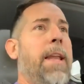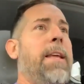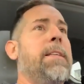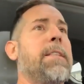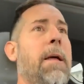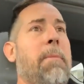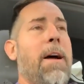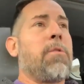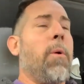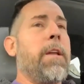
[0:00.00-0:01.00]
And he said
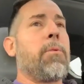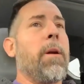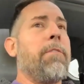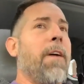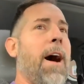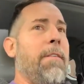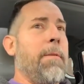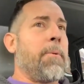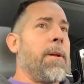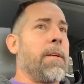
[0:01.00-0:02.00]
by 2025,
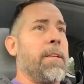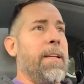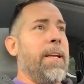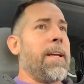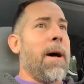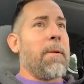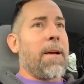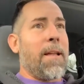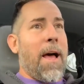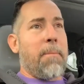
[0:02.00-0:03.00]
he predicts an economic
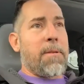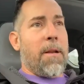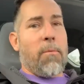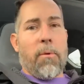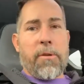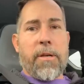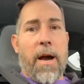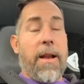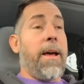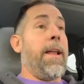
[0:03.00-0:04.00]
collapse and a war with
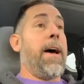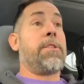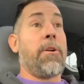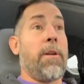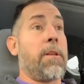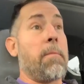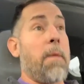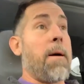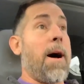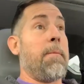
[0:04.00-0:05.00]
China. And I showed it to
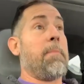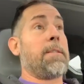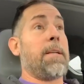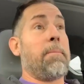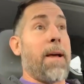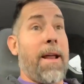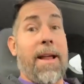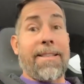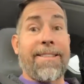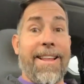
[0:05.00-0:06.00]
my mom and my stepdad,
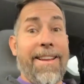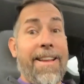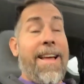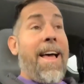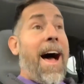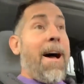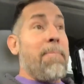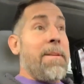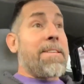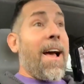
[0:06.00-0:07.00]
and I said, I've
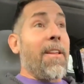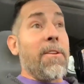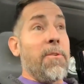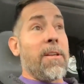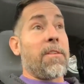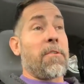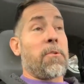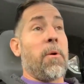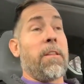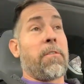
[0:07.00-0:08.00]
been telling you this for
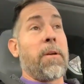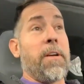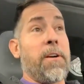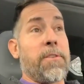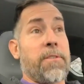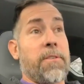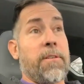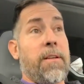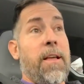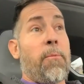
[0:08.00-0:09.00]
23 years.
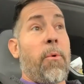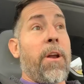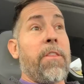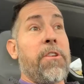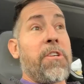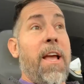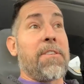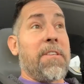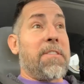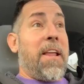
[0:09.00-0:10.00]
What are the
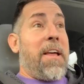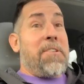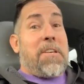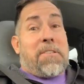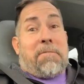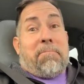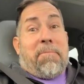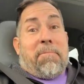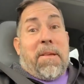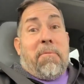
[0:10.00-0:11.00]
chances that
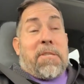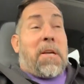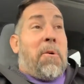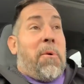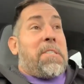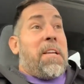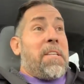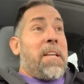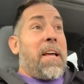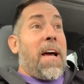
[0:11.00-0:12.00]
it was a
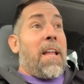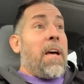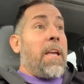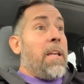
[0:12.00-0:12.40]
coincidence and I got lucky?